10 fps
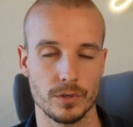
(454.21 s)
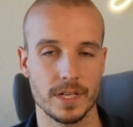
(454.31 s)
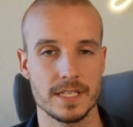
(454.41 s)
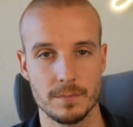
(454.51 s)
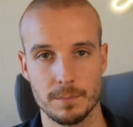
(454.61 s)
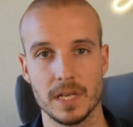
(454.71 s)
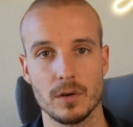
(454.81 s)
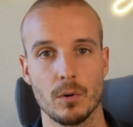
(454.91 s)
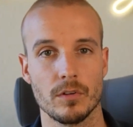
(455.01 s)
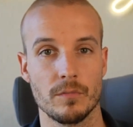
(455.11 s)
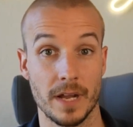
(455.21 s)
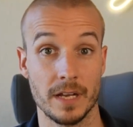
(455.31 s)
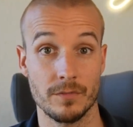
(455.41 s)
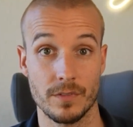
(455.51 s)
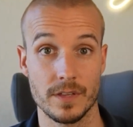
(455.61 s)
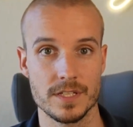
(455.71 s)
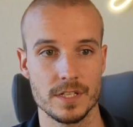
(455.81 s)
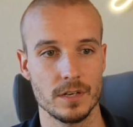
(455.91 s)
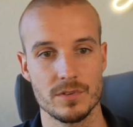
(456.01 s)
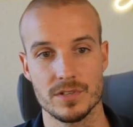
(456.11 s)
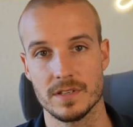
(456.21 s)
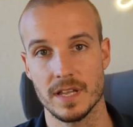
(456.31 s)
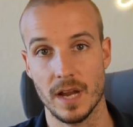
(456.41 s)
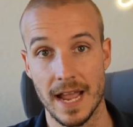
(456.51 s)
That's a big goal of mine for this year was to take